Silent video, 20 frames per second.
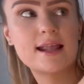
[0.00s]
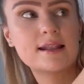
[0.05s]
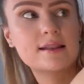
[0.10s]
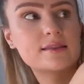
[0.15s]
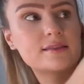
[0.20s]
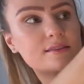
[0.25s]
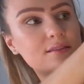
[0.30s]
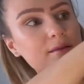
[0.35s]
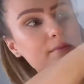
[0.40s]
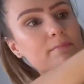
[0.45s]

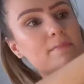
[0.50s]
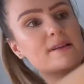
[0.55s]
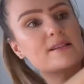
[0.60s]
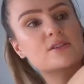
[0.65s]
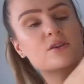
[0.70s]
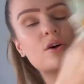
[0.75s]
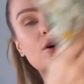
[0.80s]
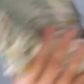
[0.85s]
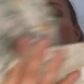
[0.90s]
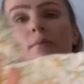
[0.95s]
the
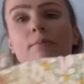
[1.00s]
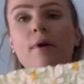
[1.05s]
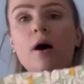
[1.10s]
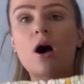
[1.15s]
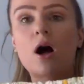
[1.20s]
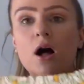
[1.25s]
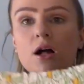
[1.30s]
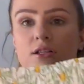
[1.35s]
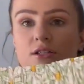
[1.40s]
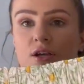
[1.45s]
middle
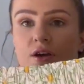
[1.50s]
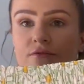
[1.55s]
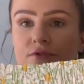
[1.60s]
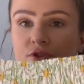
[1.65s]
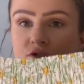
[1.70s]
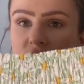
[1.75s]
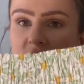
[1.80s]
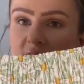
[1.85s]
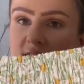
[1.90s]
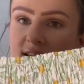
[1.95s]
part of the
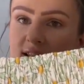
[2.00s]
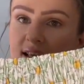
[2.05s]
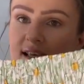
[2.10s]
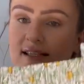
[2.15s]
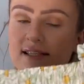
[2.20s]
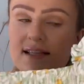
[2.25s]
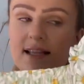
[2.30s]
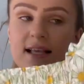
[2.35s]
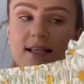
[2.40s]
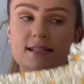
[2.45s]
dress is
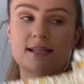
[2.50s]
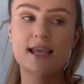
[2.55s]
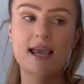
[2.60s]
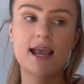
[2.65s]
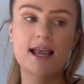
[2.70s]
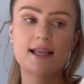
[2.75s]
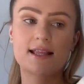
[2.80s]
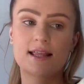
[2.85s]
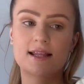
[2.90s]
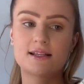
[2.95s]

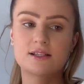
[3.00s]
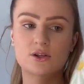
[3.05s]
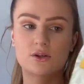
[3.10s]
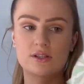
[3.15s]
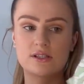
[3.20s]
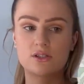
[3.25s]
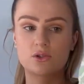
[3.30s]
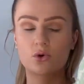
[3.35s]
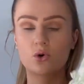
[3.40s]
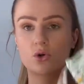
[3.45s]
elasticated and it's got these
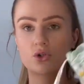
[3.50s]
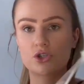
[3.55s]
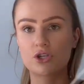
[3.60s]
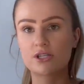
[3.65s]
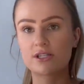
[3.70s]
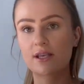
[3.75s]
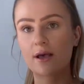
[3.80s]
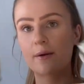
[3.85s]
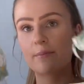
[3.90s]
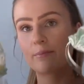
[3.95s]
gorgeous
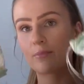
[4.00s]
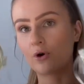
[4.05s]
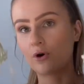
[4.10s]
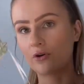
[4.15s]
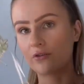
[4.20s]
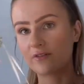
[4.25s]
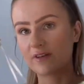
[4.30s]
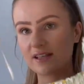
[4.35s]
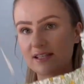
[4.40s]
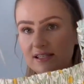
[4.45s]
puff
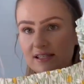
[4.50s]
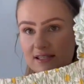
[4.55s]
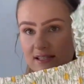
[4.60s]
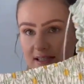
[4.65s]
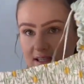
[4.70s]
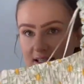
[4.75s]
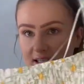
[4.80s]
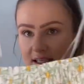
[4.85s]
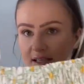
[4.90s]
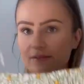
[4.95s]

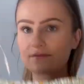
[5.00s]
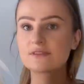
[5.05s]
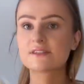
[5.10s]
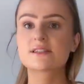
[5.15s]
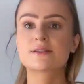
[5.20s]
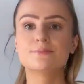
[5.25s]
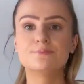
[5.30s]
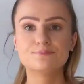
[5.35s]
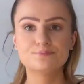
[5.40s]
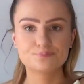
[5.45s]
sleeves
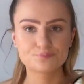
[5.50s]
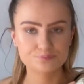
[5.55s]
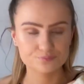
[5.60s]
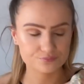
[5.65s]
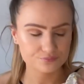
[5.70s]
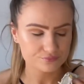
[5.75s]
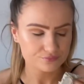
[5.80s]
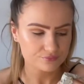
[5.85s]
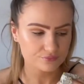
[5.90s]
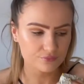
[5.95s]

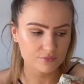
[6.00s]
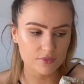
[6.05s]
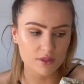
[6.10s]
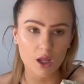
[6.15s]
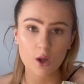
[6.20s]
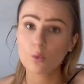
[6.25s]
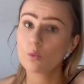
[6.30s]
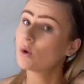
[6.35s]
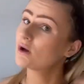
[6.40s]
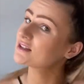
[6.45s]

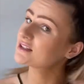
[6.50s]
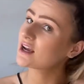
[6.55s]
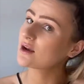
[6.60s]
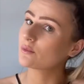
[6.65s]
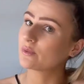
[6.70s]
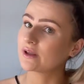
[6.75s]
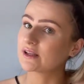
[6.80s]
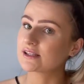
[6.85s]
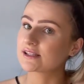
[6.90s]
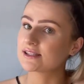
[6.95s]
what i
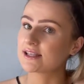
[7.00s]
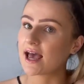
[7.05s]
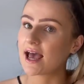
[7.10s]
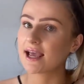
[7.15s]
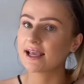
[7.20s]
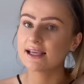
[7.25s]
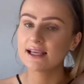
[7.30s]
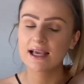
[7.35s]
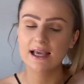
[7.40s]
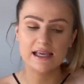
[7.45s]
will say
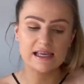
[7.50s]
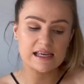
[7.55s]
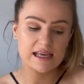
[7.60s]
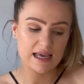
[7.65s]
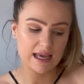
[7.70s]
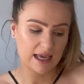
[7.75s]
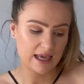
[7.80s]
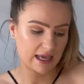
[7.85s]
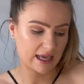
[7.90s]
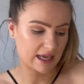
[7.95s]

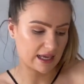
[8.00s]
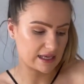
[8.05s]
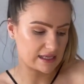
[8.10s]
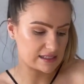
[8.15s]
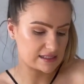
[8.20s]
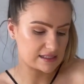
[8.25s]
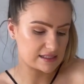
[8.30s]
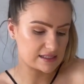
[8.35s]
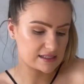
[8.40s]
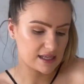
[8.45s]

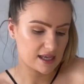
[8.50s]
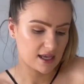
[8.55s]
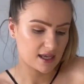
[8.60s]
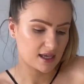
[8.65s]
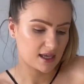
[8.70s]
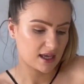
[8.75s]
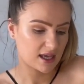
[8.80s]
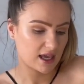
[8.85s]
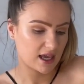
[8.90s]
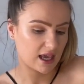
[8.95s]
is
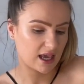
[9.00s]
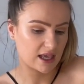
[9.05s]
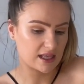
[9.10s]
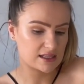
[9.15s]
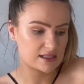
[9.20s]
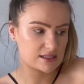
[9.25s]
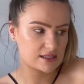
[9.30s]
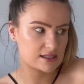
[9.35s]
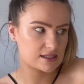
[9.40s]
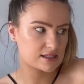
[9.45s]

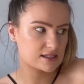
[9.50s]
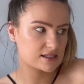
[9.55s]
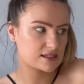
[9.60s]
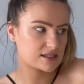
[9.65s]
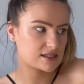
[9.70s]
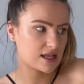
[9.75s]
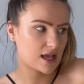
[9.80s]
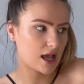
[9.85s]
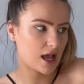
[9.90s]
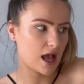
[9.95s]
it's
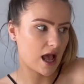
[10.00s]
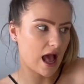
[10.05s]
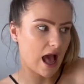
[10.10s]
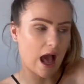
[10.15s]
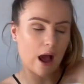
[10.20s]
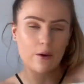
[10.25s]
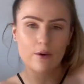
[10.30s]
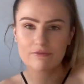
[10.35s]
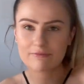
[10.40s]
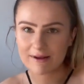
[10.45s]
out
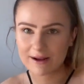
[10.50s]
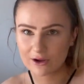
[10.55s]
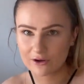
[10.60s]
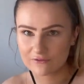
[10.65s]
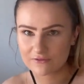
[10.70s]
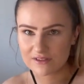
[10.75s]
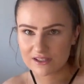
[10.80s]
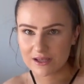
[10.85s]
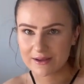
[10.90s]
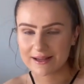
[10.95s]
of my comfort
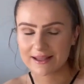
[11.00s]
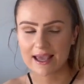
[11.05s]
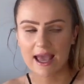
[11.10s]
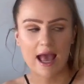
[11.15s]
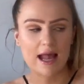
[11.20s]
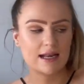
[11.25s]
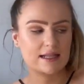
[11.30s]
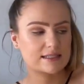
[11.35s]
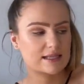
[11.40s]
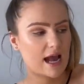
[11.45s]
zone again.
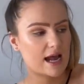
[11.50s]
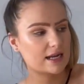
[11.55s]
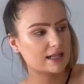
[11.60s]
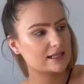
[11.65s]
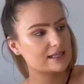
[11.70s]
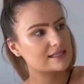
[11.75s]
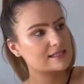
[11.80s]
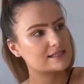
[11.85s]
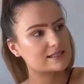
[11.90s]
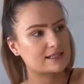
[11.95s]
It's kind of like a
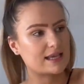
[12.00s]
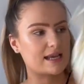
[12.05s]
skater